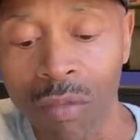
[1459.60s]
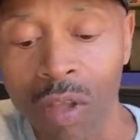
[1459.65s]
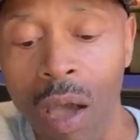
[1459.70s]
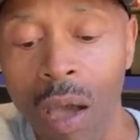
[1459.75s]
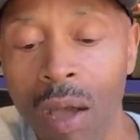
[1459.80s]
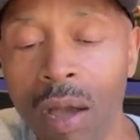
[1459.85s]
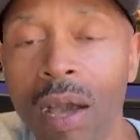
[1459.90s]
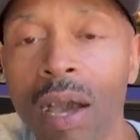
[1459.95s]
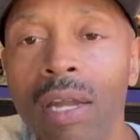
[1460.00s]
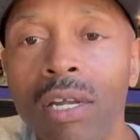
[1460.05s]

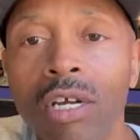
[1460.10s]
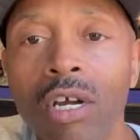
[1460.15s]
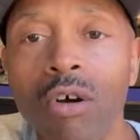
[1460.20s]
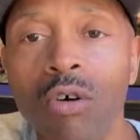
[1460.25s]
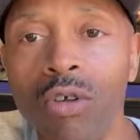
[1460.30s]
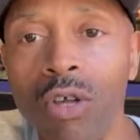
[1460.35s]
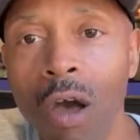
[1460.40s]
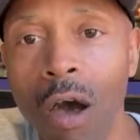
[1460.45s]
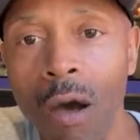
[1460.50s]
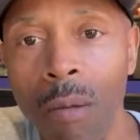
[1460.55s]
I gotta
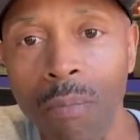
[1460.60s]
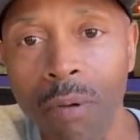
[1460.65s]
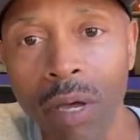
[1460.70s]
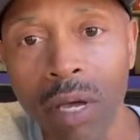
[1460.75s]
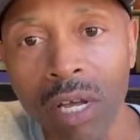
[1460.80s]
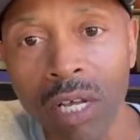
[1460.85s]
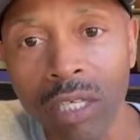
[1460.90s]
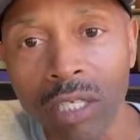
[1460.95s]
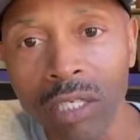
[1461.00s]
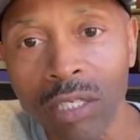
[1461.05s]
go, y'all.
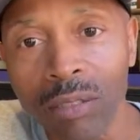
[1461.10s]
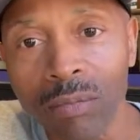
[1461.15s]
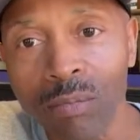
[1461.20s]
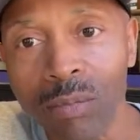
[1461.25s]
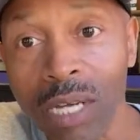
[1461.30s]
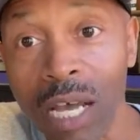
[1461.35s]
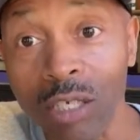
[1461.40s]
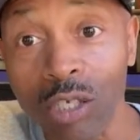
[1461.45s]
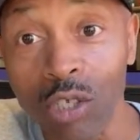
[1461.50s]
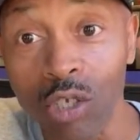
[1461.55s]
Peace.
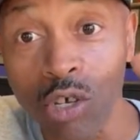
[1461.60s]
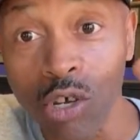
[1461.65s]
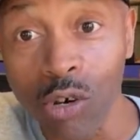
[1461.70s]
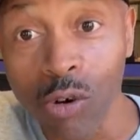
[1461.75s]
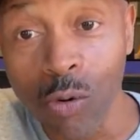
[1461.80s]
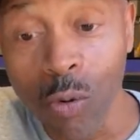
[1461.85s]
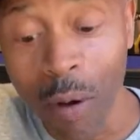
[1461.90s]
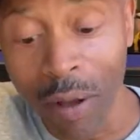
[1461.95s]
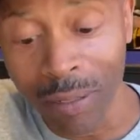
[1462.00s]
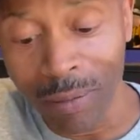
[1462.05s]
That's two.